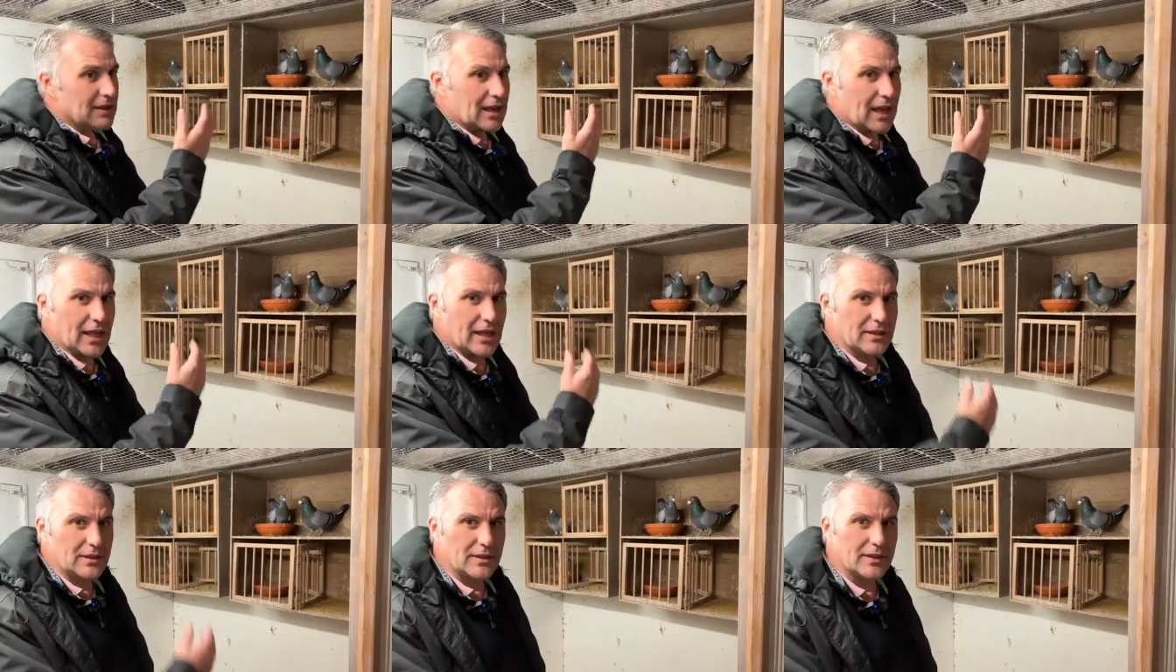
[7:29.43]

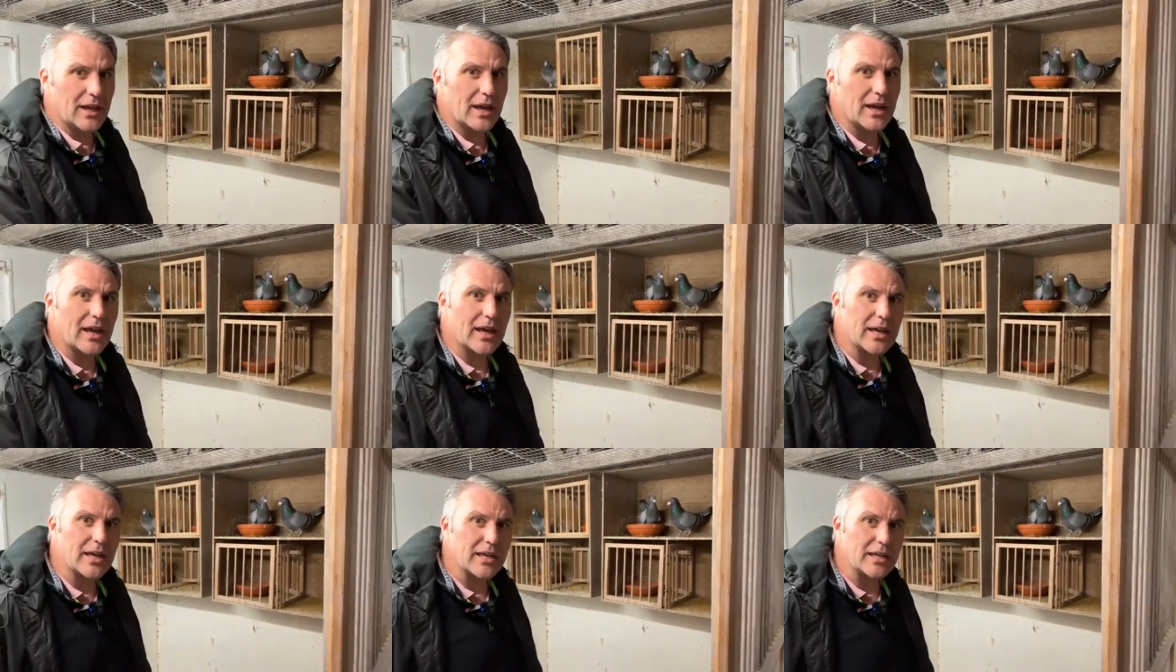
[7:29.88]
and
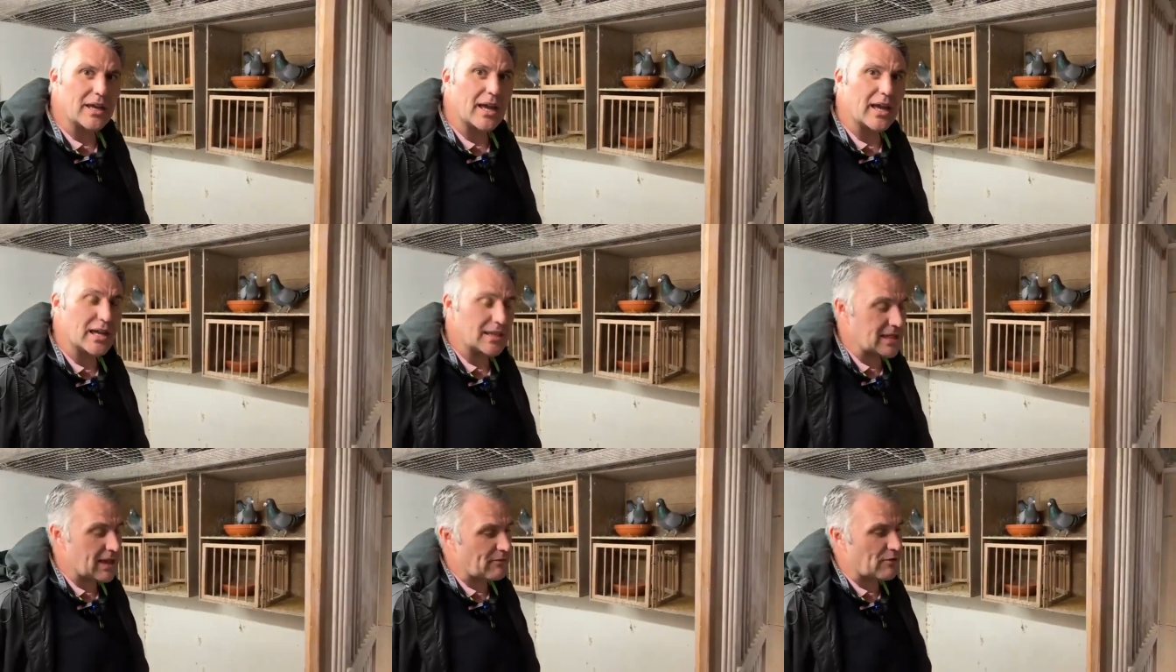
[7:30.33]
uh,
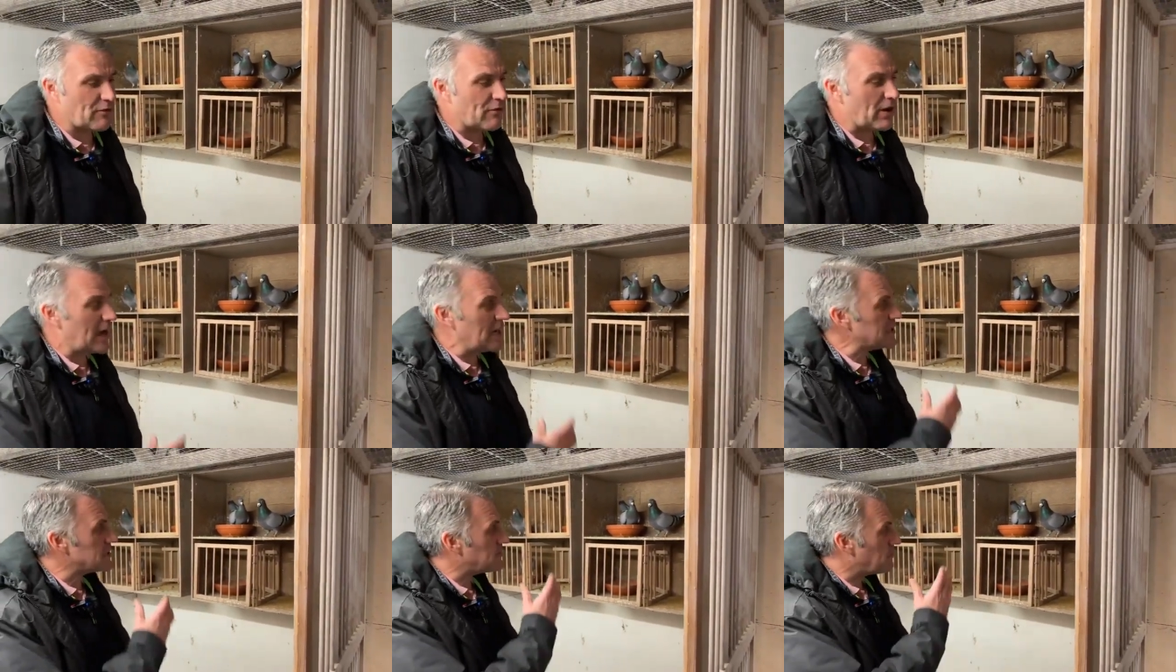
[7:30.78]
he, he never
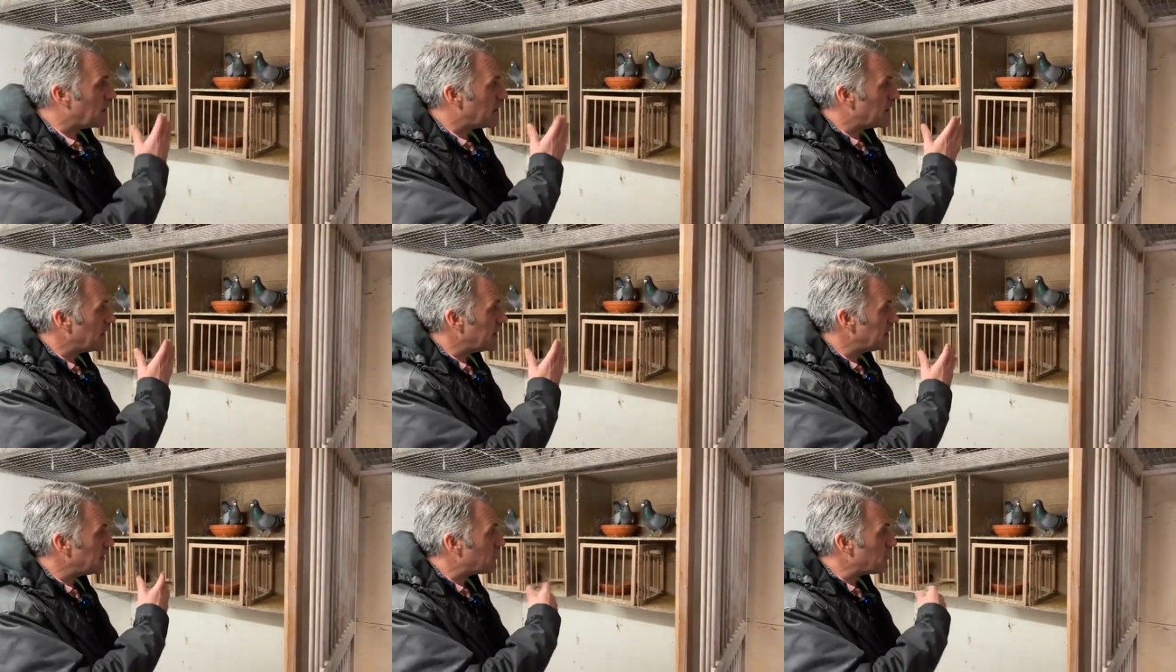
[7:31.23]
raced,
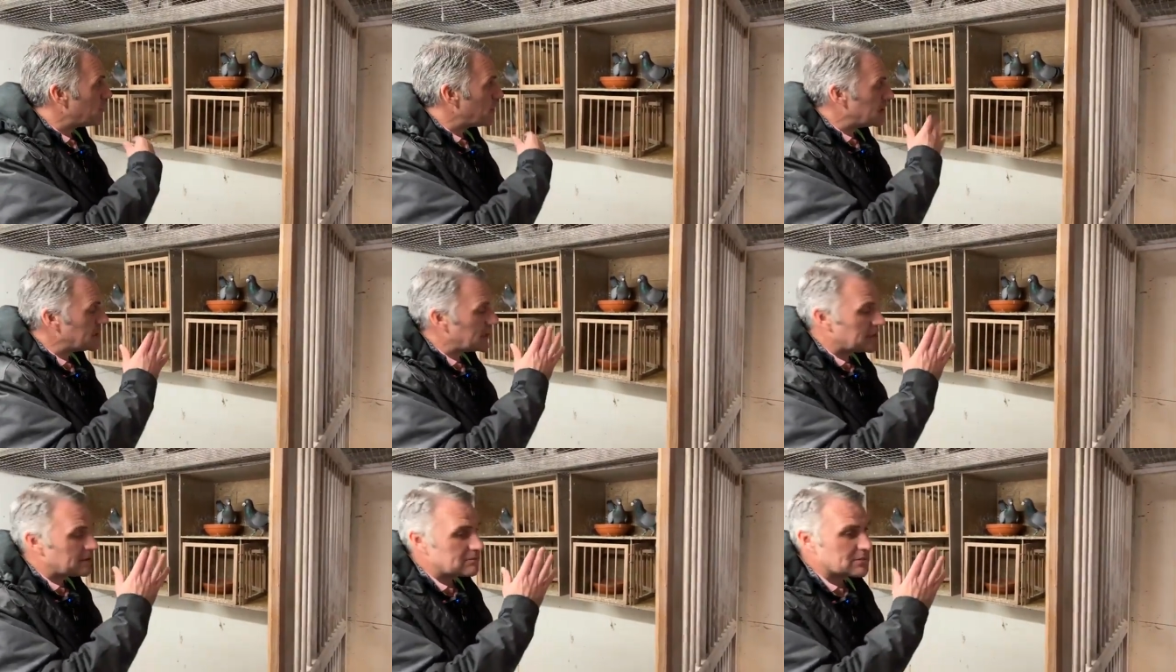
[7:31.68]
but in the
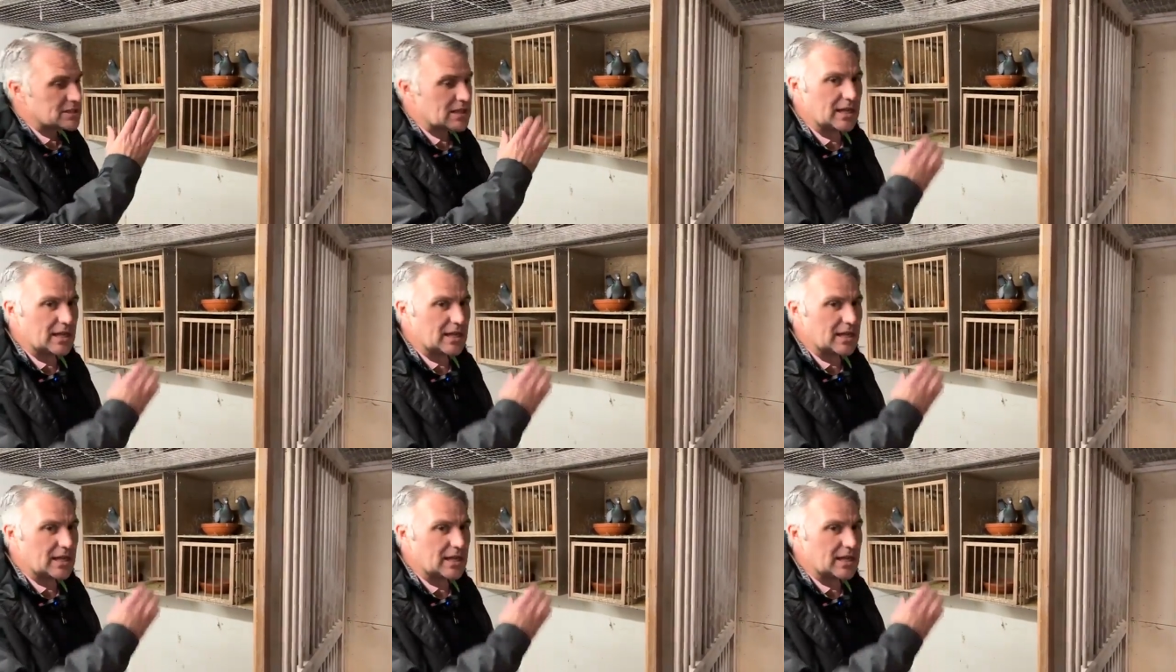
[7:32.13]
breeding,